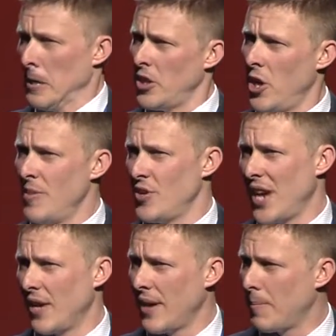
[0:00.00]
Kumeu
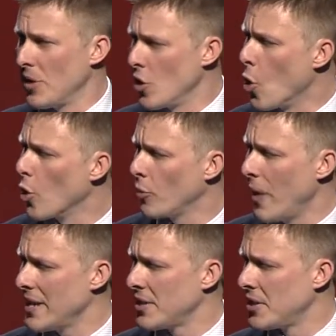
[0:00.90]
South up in the
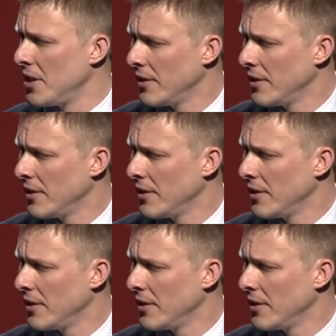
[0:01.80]
northwest,